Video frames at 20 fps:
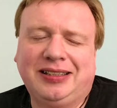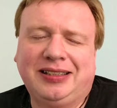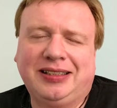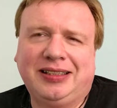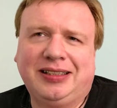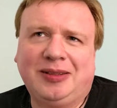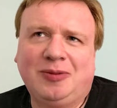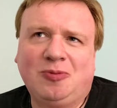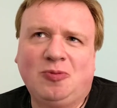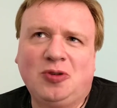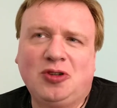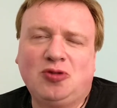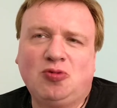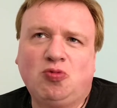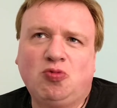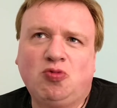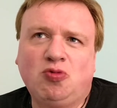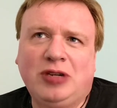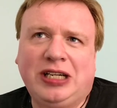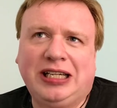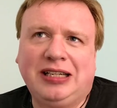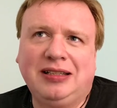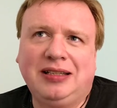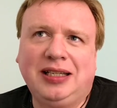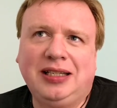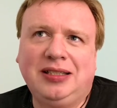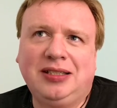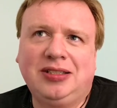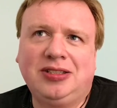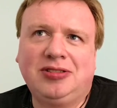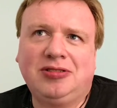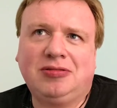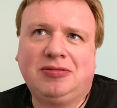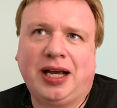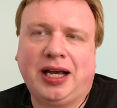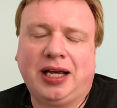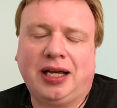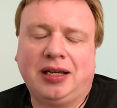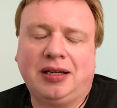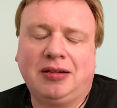It was really
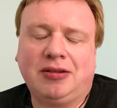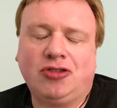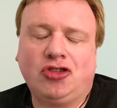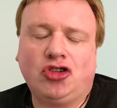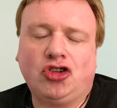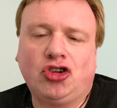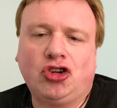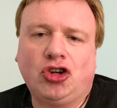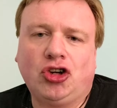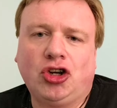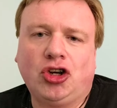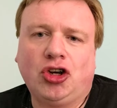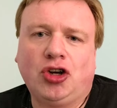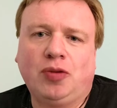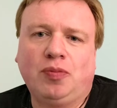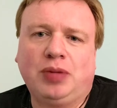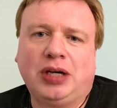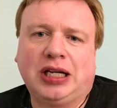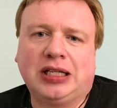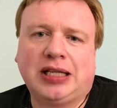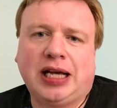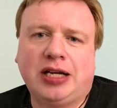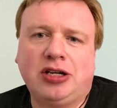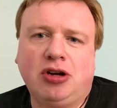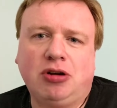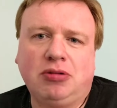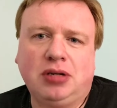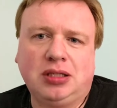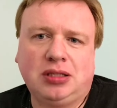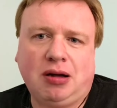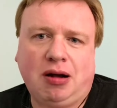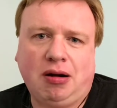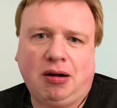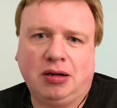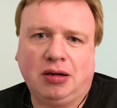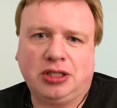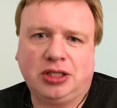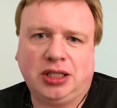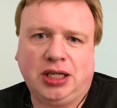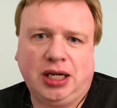strange because I noticed
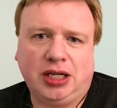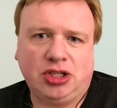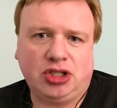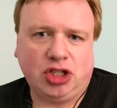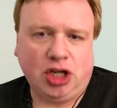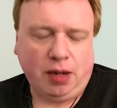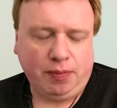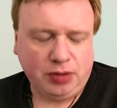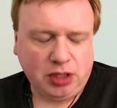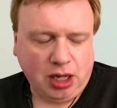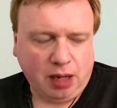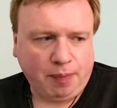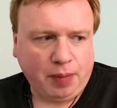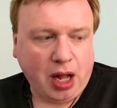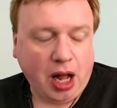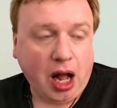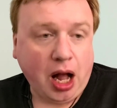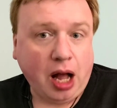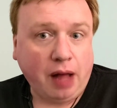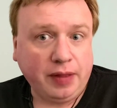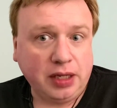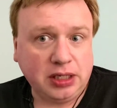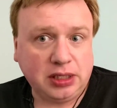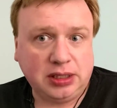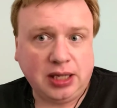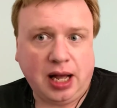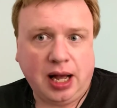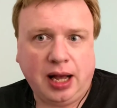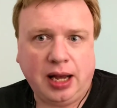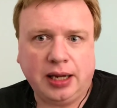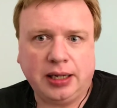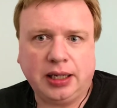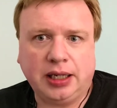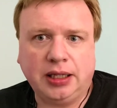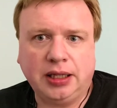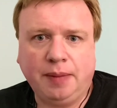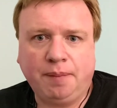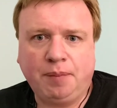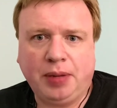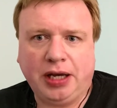Archie had jumped up on the side in the
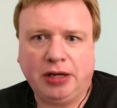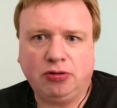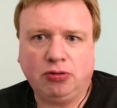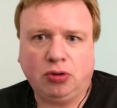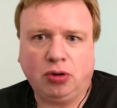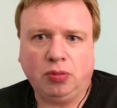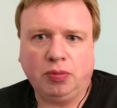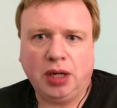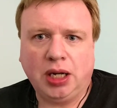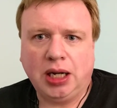bedroom